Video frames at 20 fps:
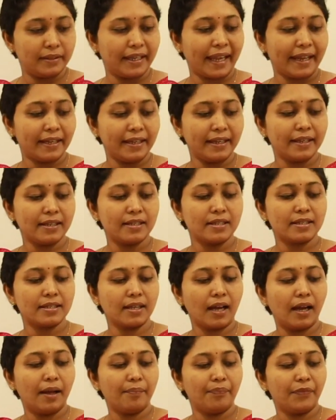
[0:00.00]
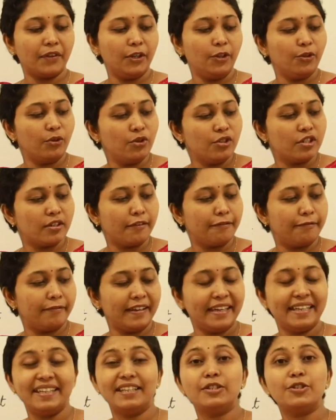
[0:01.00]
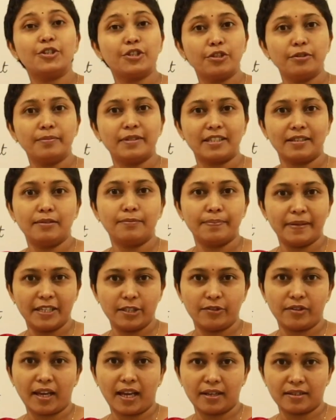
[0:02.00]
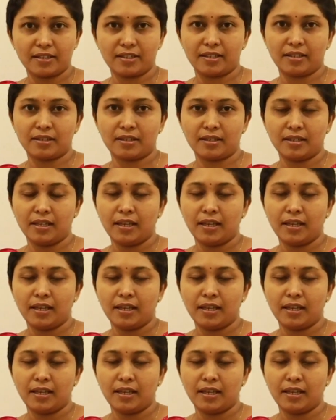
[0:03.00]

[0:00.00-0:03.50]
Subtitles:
The heading is the use of feeding tubes in pediatrics.